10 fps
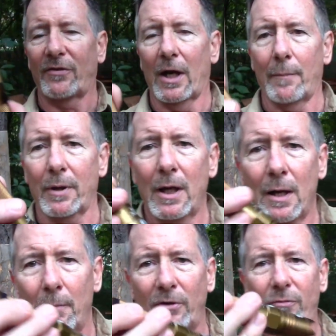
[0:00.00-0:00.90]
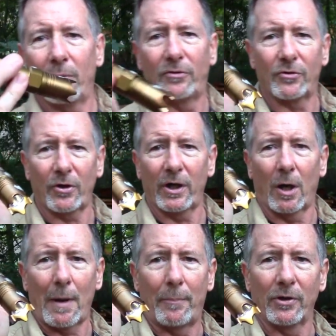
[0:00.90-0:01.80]
this up, but you turn it
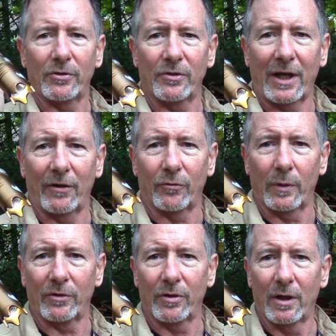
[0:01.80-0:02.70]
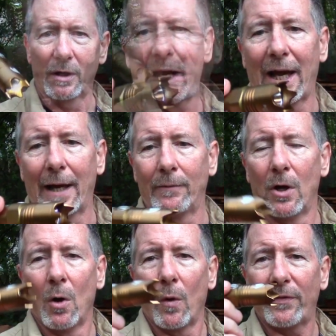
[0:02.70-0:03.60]
on by pushing the tail switch. And
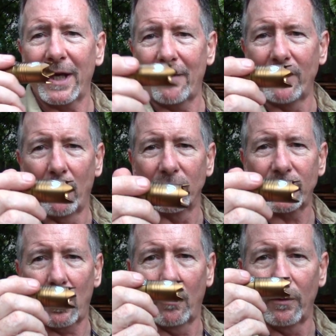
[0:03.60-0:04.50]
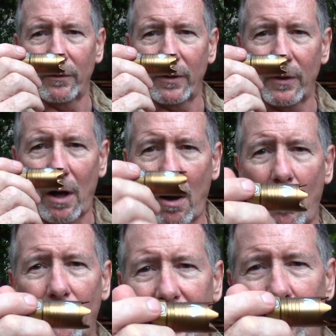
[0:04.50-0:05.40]
one thing I've noticed on
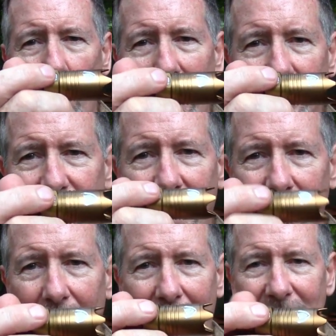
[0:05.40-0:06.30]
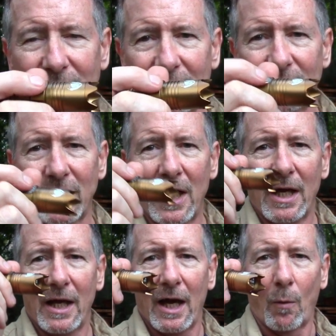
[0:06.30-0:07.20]
all the WowTac lights is
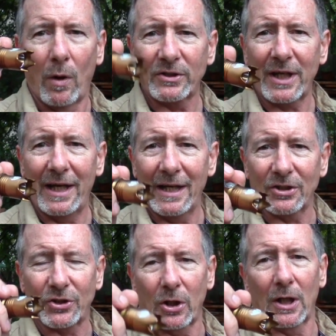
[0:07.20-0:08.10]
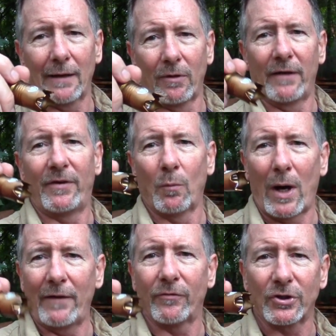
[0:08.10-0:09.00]
once they hit a certain level, if you
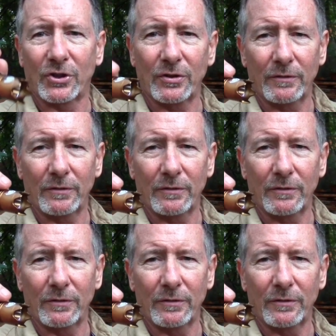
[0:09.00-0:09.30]
wait for